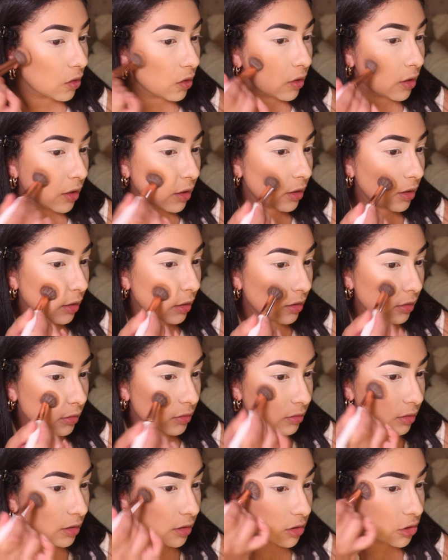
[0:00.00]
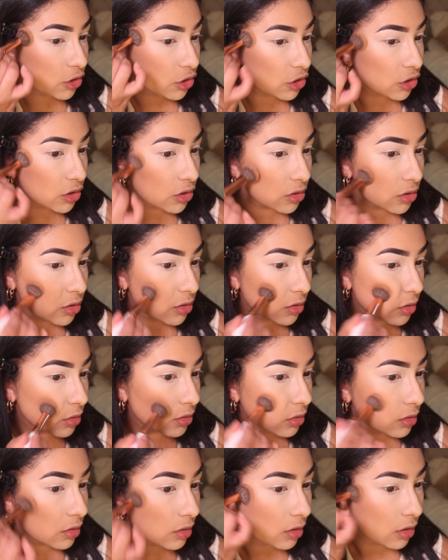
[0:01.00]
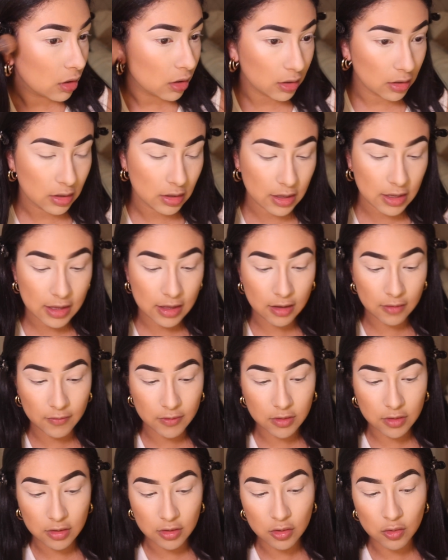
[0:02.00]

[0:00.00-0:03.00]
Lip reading: and it's just everything